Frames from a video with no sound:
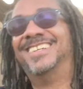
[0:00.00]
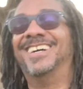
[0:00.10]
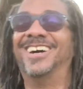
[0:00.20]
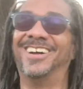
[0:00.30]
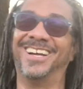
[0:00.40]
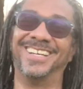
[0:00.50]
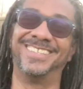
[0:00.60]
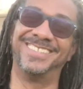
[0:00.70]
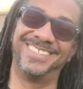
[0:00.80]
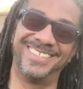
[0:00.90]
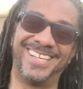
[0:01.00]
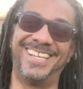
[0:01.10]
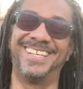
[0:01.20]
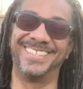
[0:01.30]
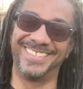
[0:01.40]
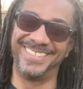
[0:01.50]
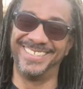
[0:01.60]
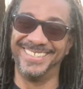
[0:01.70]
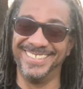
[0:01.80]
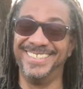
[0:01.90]
All right.
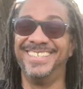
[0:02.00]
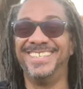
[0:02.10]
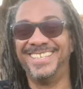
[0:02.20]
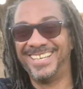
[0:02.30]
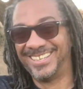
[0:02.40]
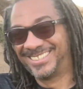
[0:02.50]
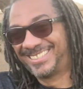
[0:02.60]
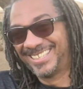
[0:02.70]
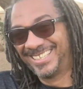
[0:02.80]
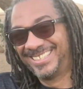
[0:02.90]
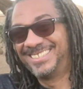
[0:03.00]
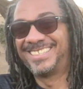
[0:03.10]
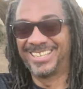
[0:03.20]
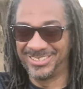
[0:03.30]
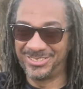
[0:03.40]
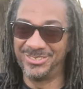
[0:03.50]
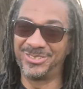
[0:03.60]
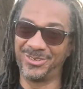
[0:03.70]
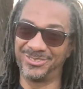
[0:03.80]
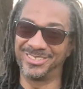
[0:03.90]
Eric Taylor, Taylored2U
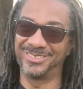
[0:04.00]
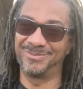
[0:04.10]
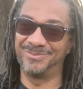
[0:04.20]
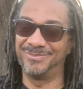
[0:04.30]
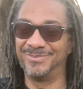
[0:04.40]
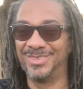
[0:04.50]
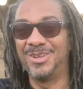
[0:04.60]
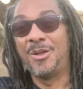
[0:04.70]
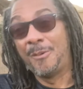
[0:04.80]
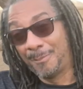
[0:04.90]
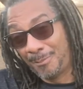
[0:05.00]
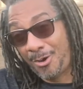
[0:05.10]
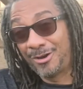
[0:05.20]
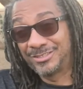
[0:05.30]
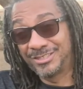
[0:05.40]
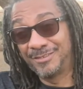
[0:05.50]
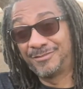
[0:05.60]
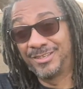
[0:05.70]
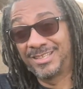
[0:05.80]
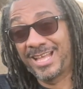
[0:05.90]
Coaching. Mars in the
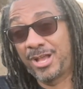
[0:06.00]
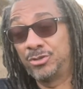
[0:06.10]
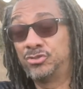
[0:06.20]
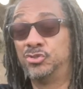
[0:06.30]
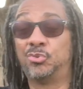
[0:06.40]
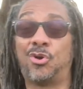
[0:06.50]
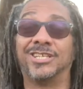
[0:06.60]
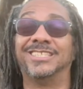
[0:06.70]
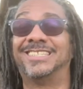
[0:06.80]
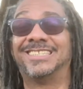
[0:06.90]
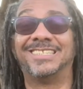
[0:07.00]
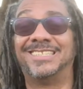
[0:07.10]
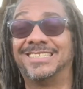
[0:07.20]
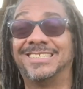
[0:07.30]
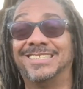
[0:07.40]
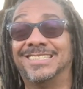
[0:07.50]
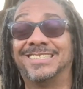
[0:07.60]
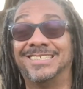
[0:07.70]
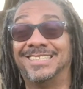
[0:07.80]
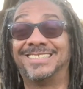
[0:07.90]
5th house, you are dizzy, dizzy,
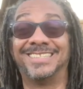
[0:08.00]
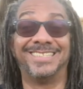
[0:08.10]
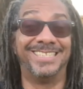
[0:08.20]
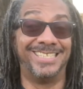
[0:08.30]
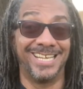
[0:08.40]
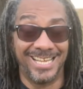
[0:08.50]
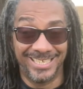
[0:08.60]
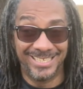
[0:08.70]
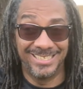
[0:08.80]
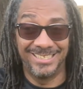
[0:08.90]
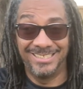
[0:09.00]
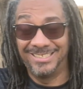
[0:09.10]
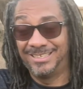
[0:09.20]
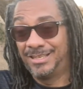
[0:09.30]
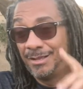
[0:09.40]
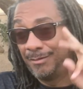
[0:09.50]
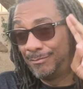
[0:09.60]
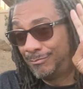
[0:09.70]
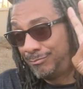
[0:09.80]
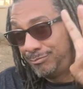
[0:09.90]
dizzy, dizzy, done.
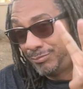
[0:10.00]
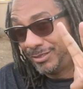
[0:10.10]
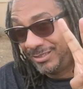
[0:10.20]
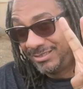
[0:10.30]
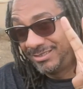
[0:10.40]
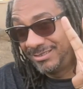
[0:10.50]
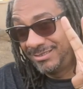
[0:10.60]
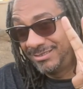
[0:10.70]
Peace.